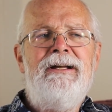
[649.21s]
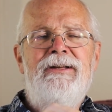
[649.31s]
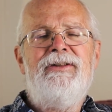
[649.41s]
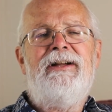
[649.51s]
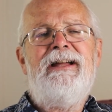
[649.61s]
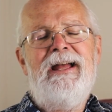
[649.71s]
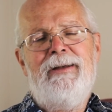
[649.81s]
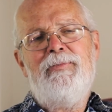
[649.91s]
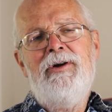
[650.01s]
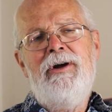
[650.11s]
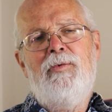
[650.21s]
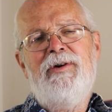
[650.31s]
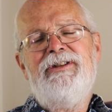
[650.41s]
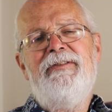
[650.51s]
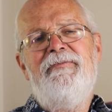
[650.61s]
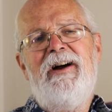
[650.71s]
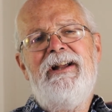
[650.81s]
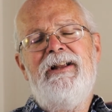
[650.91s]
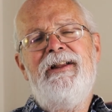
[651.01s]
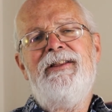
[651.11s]
in the camp was
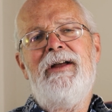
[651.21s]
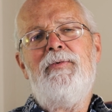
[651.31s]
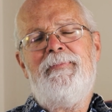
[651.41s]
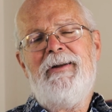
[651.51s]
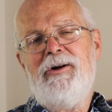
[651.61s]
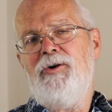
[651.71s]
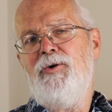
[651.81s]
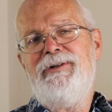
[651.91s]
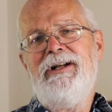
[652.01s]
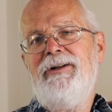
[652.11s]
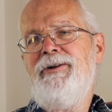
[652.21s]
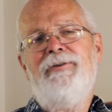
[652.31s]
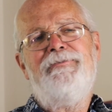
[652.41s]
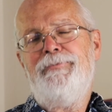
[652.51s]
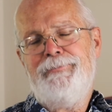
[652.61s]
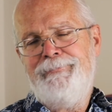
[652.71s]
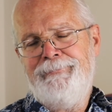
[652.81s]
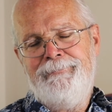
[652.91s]
invited, and they would pay our hotel and our food.